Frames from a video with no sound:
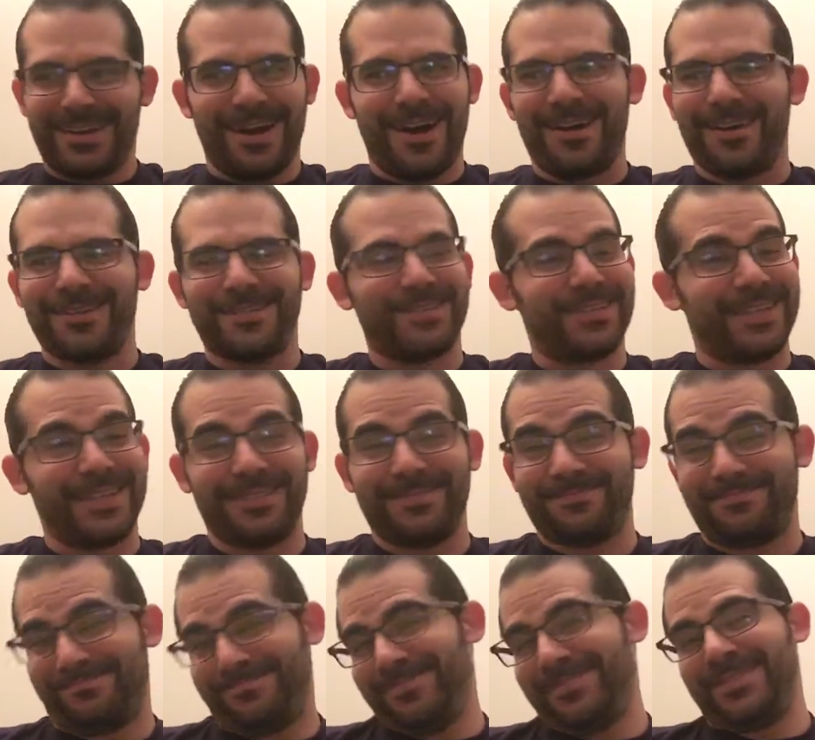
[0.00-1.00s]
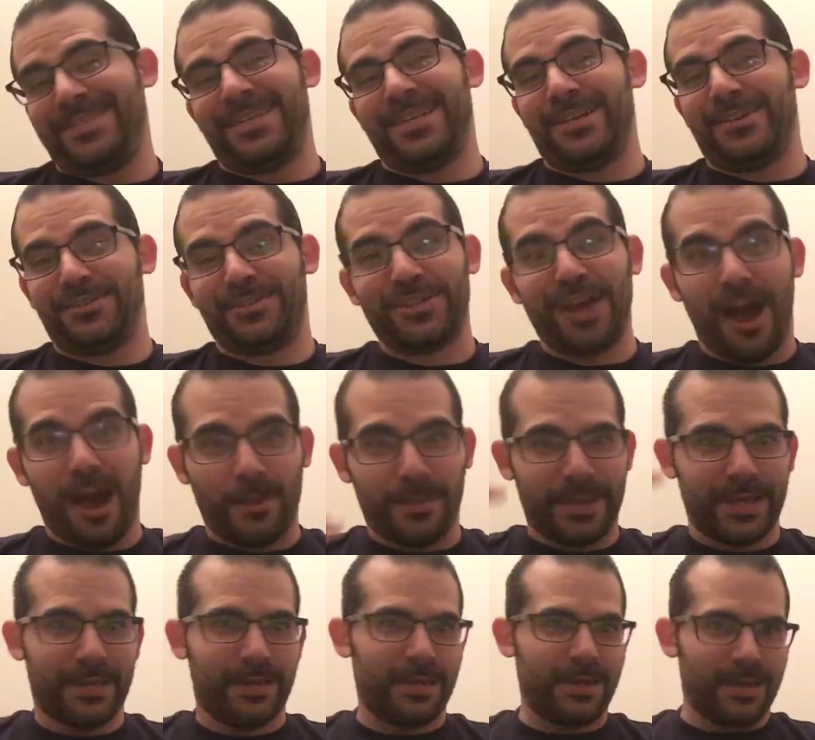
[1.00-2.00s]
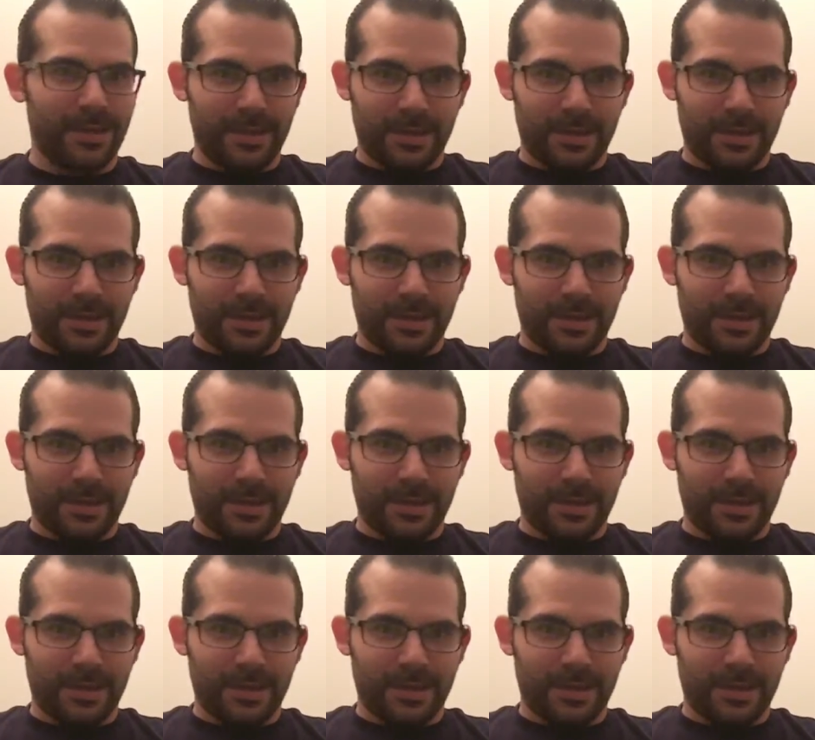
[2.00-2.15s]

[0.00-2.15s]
Honestly, topping